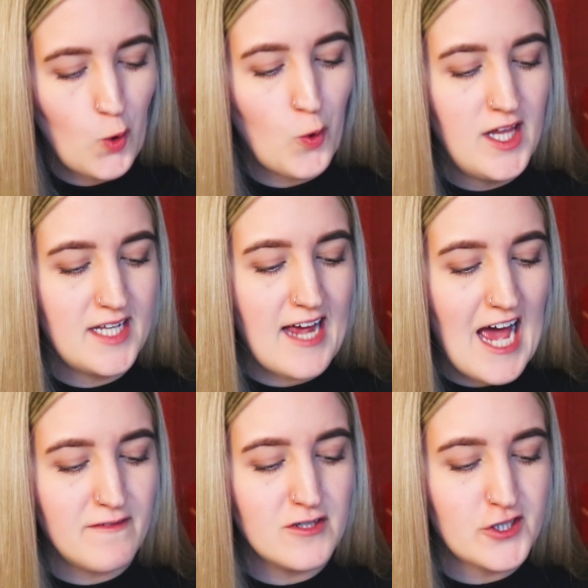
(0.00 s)
Will it
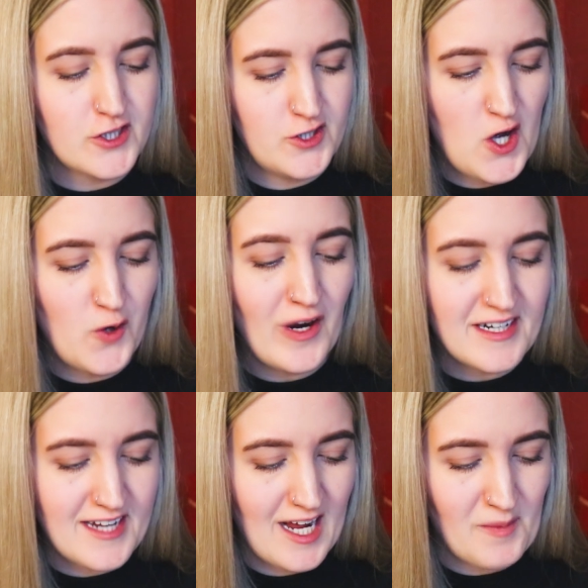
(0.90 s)
ever snow in
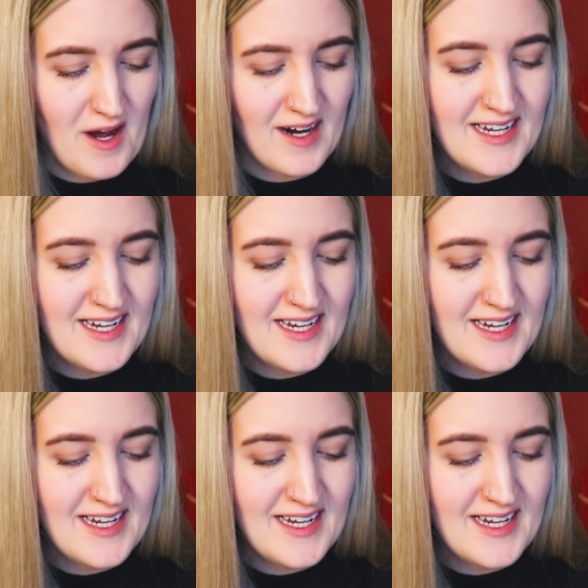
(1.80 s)
Denmark?